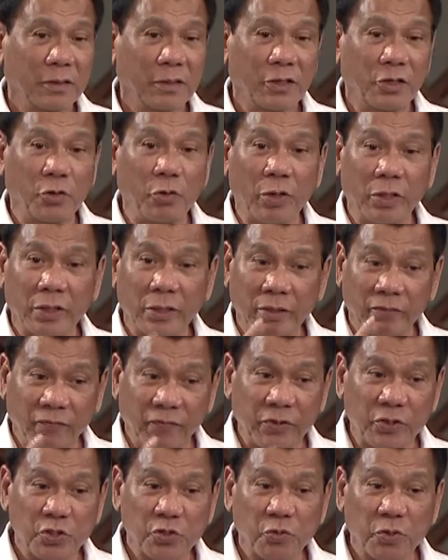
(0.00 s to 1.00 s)
You want a
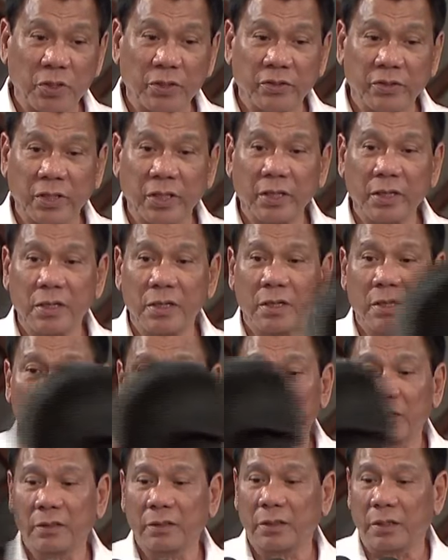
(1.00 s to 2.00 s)
visual thing?
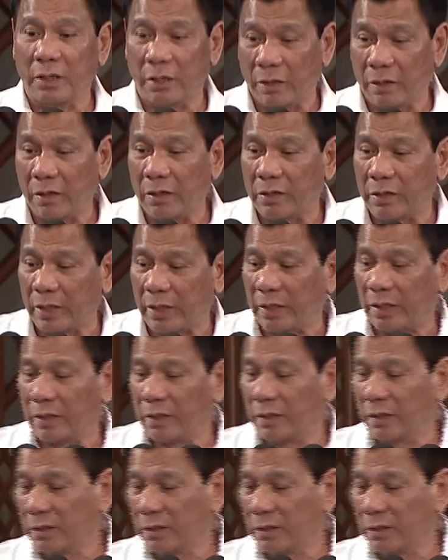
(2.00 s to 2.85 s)
Oh, okay.